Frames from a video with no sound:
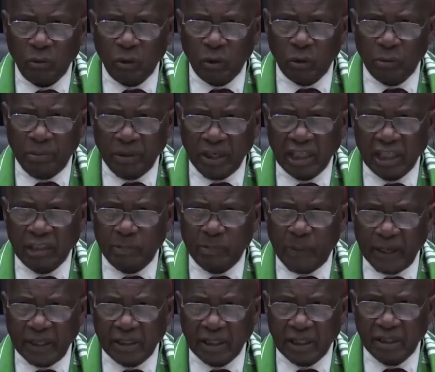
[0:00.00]
will be
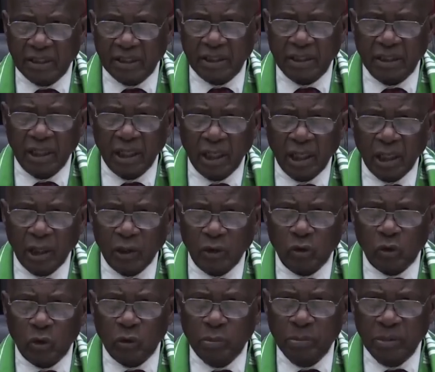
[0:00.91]
expected
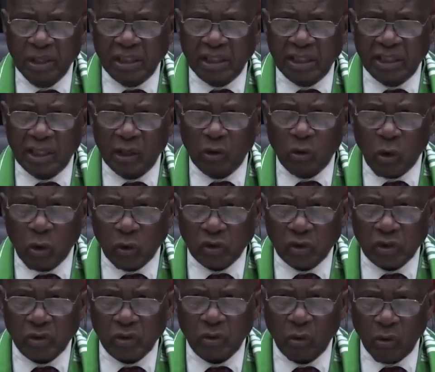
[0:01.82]
to meet the
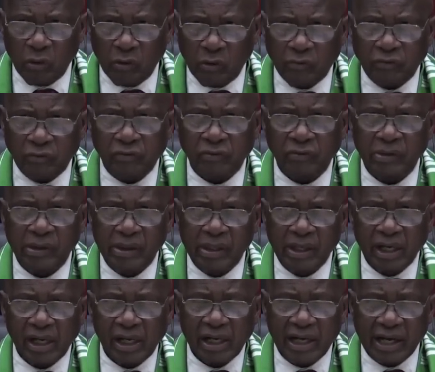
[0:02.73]
cost of
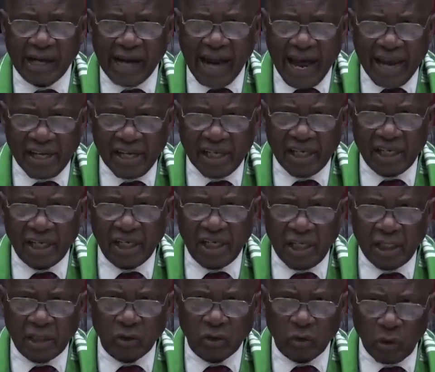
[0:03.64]
running
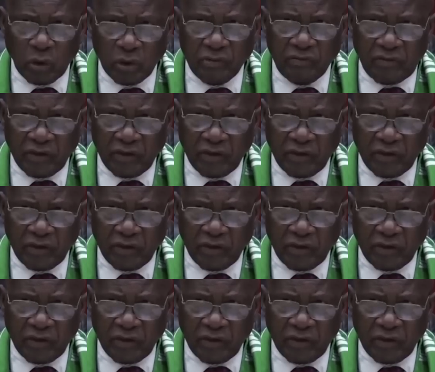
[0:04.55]
its own